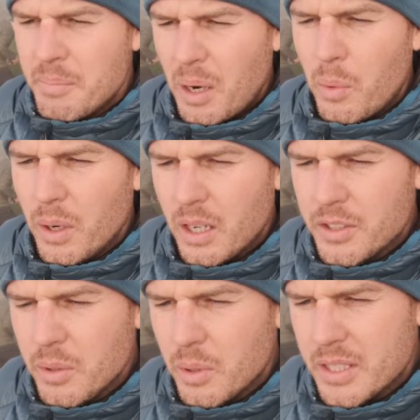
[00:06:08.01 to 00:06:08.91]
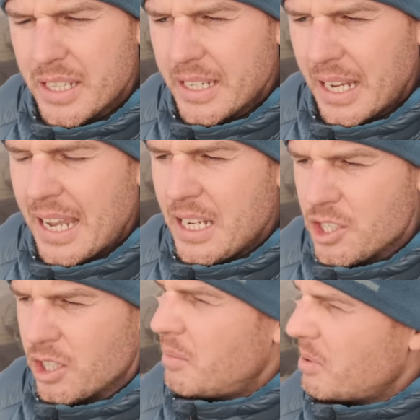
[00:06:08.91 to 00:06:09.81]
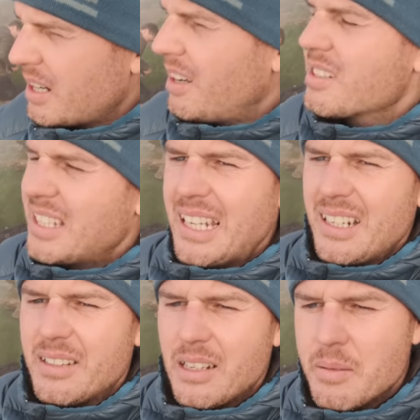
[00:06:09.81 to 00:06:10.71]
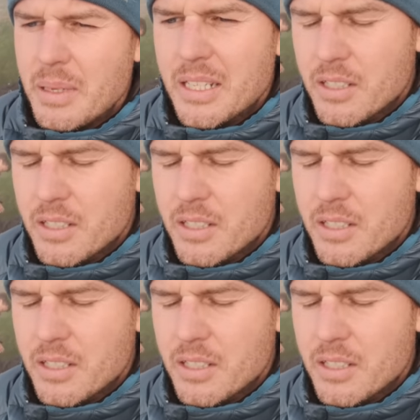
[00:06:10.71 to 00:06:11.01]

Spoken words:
But I do want to take a shot, but can't see anything at the minute.